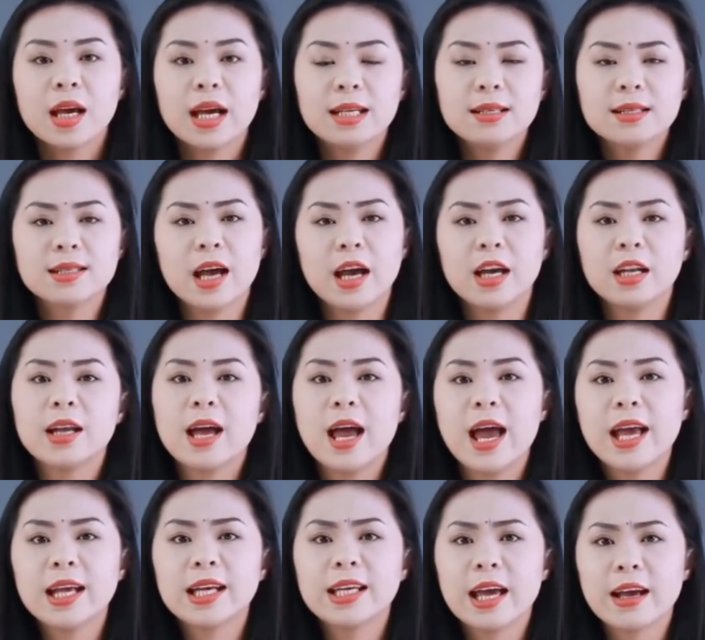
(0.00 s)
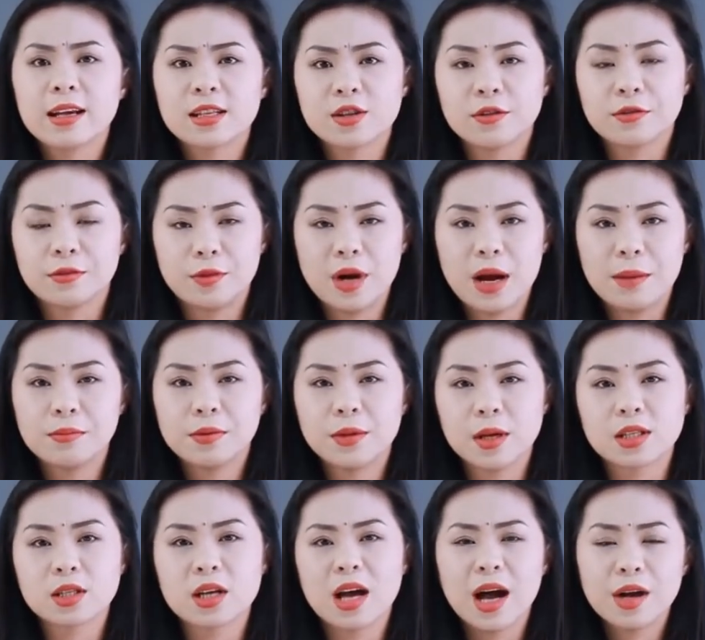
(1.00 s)
Inside, 8 gigs of RAM
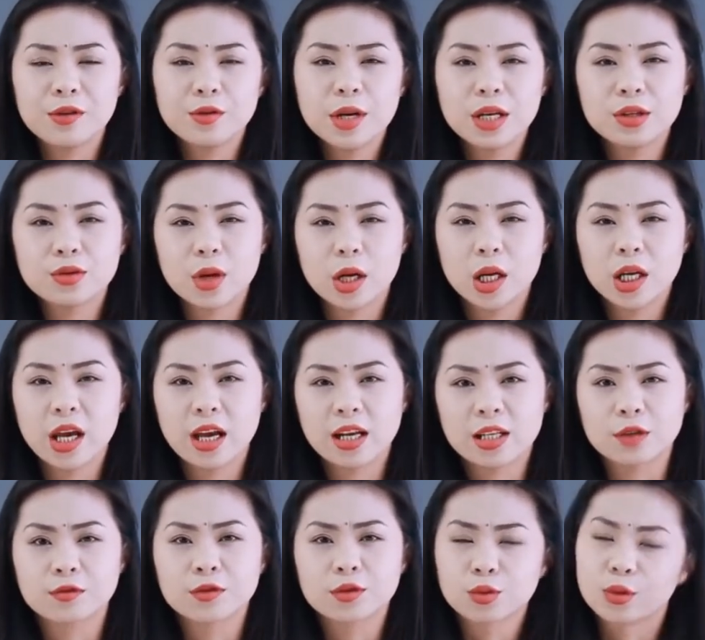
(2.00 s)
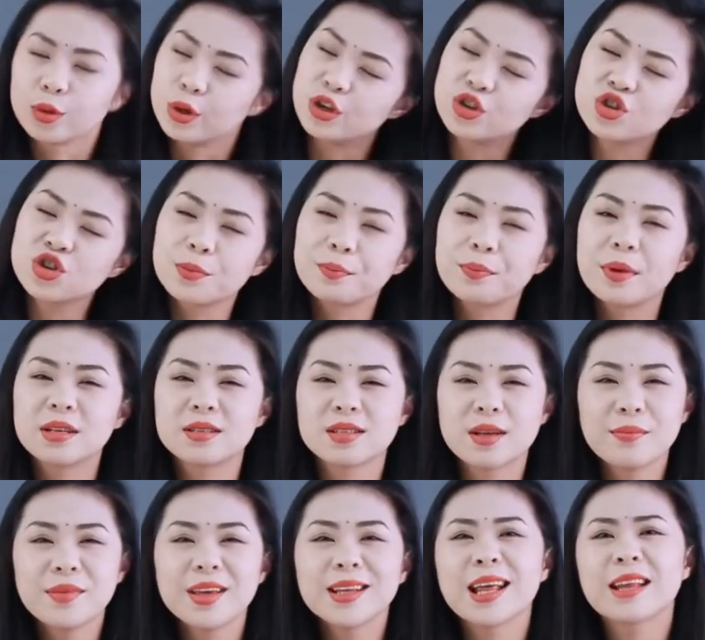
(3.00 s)
plus 120 gigs of storage, but
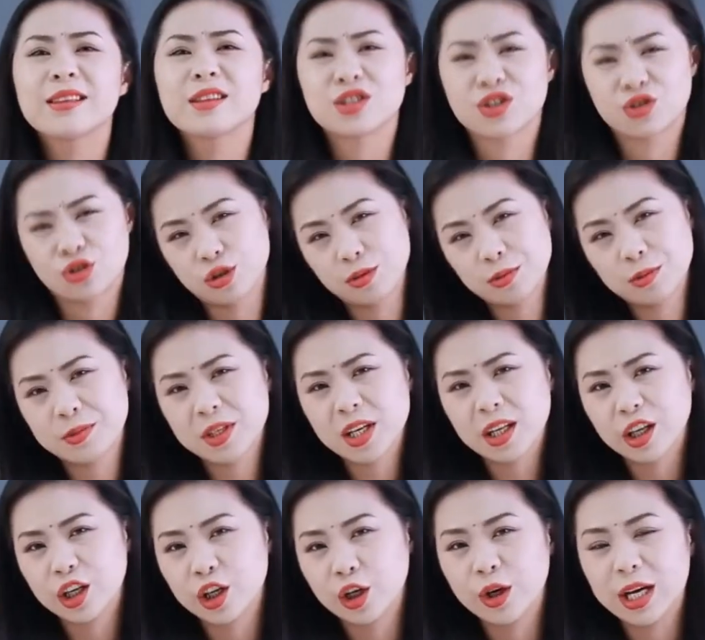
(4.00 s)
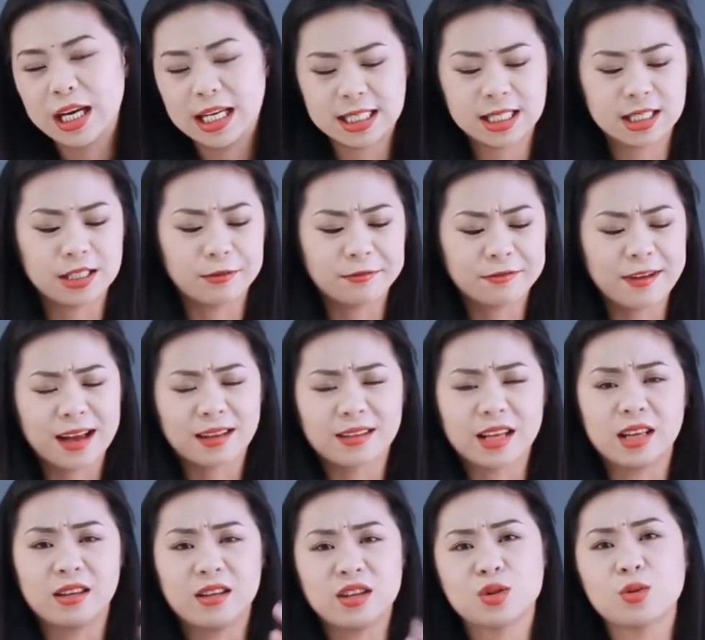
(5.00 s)
something that disturbs me a little is the fact
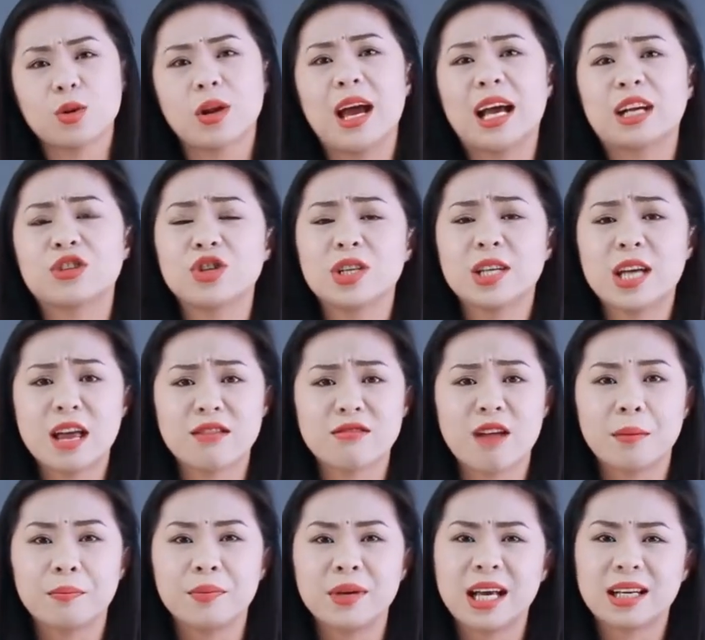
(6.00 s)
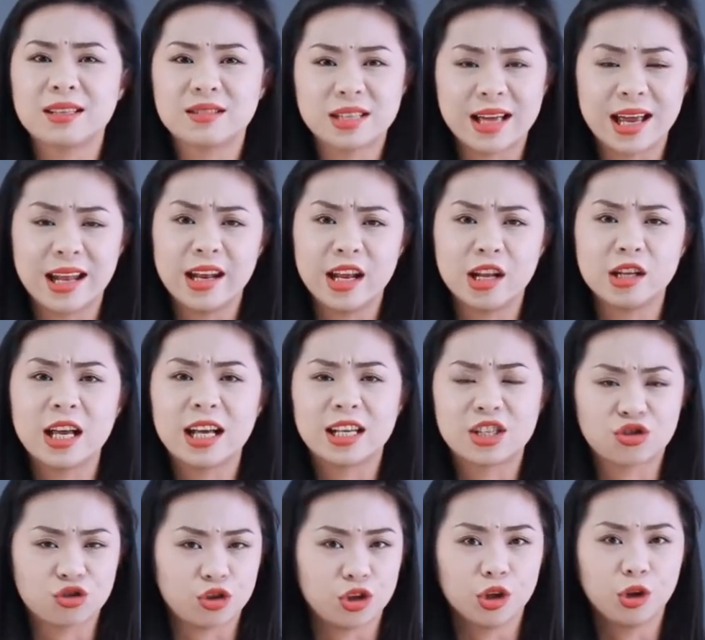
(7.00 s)
that this one actually cannot be extended
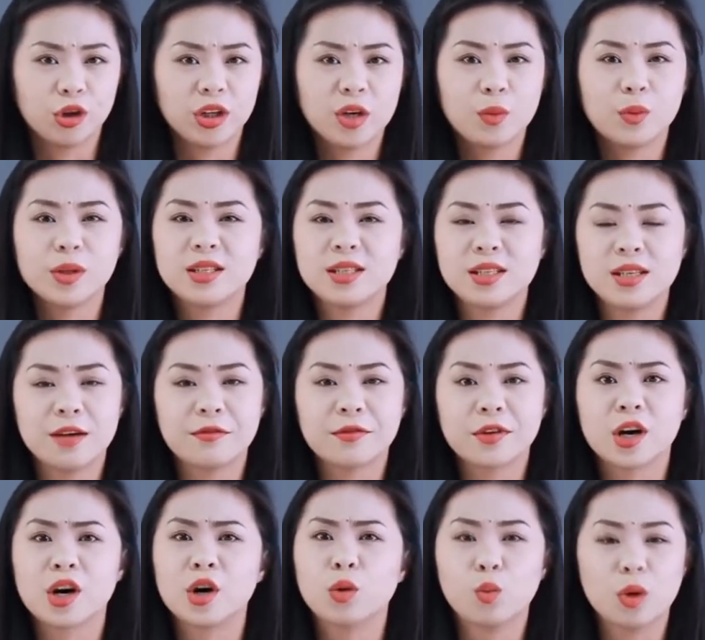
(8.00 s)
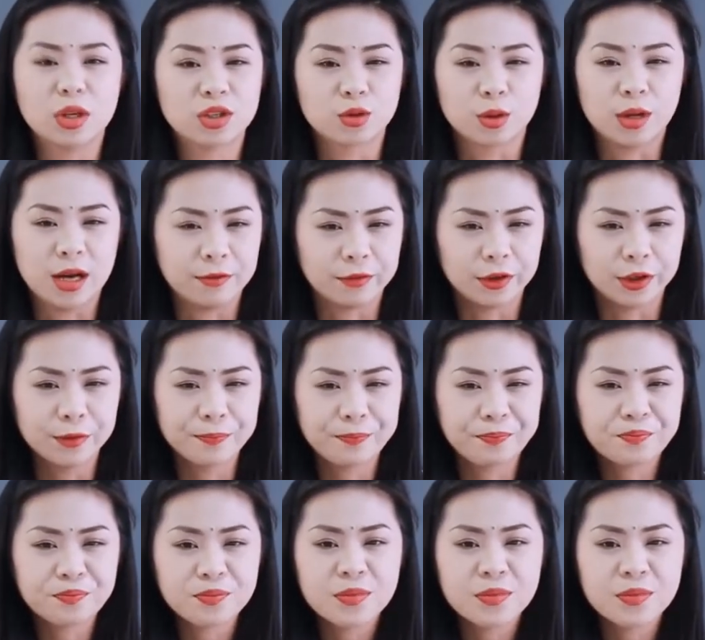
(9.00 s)
externally with TF card whatsoever.